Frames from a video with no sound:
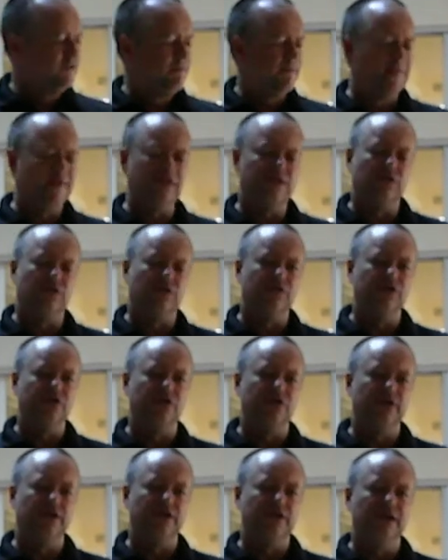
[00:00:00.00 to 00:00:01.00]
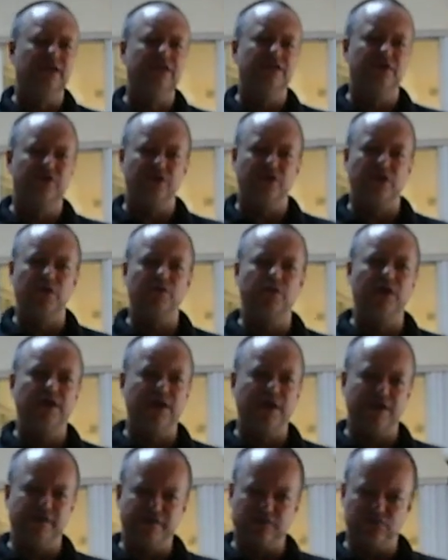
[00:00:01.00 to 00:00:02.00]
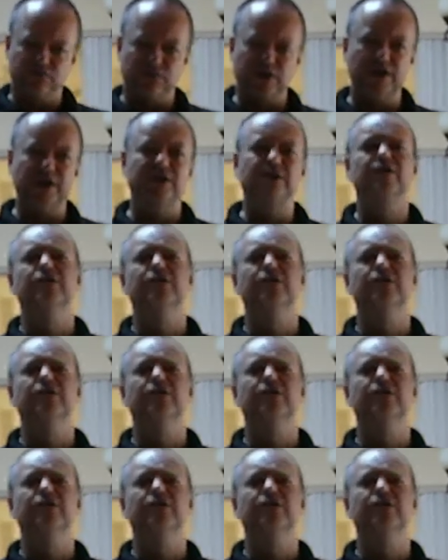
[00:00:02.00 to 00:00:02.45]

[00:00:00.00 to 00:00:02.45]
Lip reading: you know, you're connecting the right way, you have the right